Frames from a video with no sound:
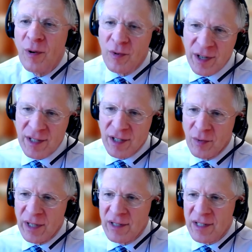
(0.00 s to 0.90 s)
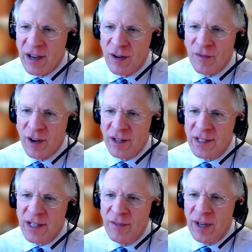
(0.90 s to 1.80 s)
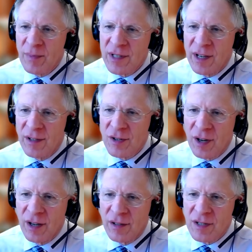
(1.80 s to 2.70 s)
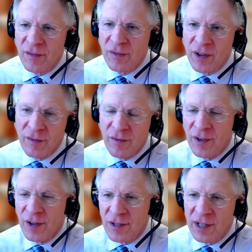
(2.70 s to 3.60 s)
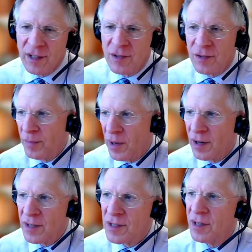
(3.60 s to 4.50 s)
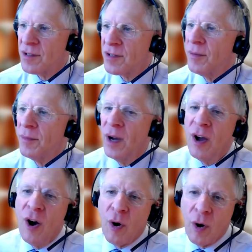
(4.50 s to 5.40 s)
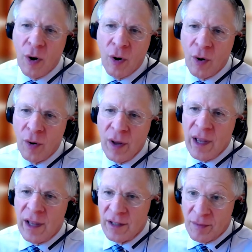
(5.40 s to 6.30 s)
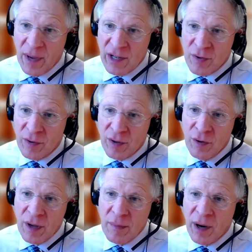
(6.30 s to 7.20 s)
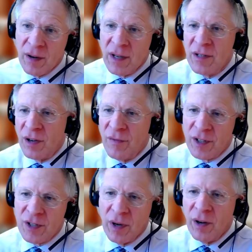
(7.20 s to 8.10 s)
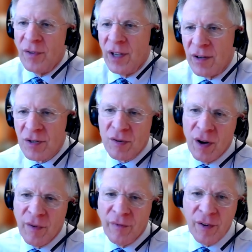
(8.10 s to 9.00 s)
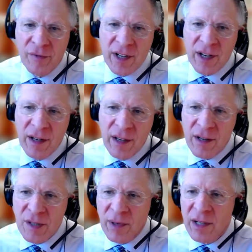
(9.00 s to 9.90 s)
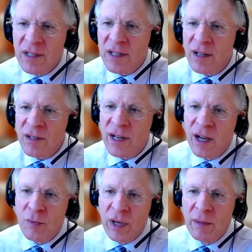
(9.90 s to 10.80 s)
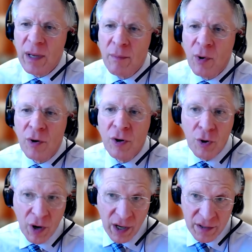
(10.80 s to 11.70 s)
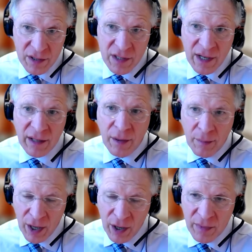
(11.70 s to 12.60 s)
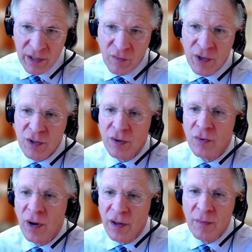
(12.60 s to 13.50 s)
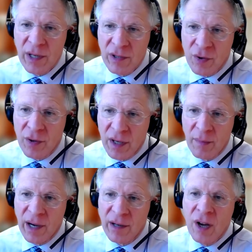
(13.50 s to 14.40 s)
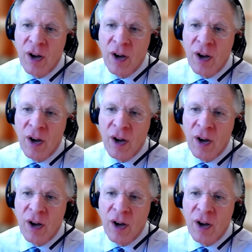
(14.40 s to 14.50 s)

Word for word: risk. We'd say you've got a 70% chance of converting to Parkinsonism or dementia with Lewy bodies over 12 years or over 15 years. But it sounds like we can be more nuanced at the moment, and we should rather be talking about